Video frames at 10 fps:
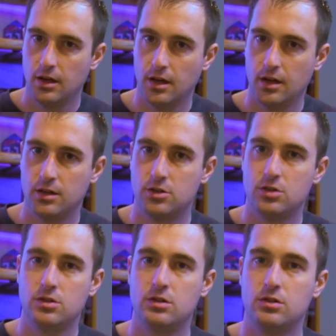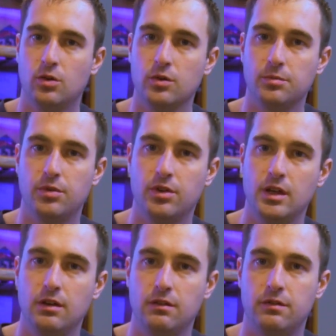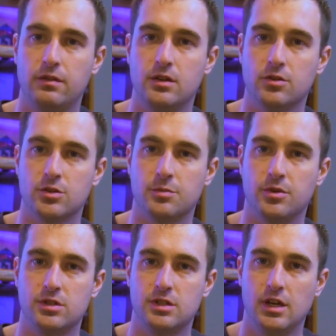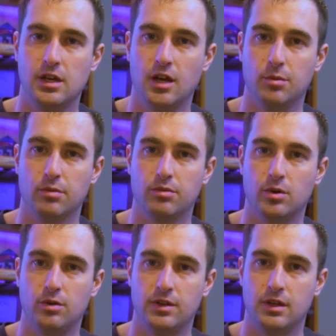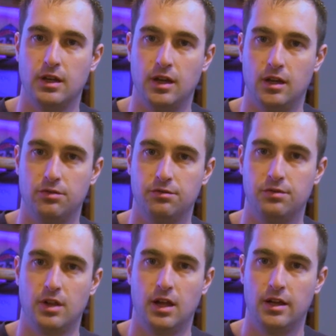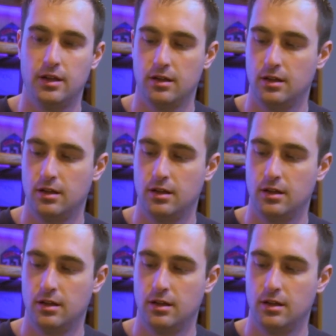I don't believe you're supposed to take ibuprofen and fly.